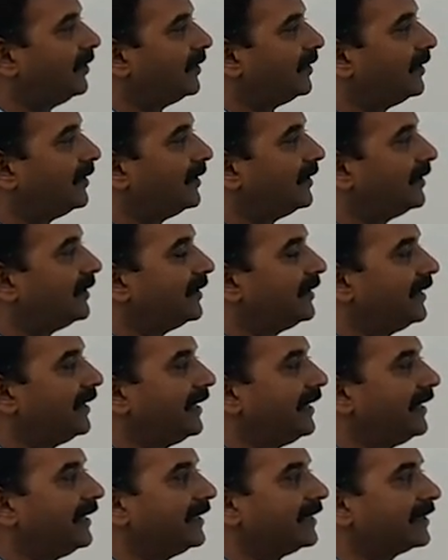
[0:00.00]
the
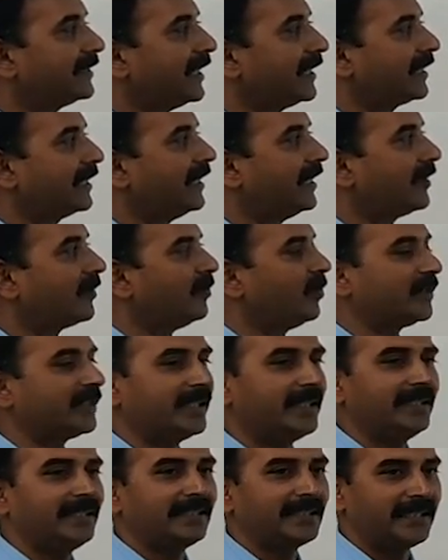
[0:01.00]
circular motion is
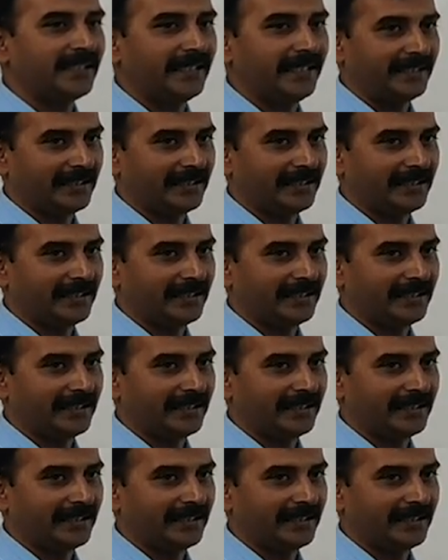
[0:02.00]
created.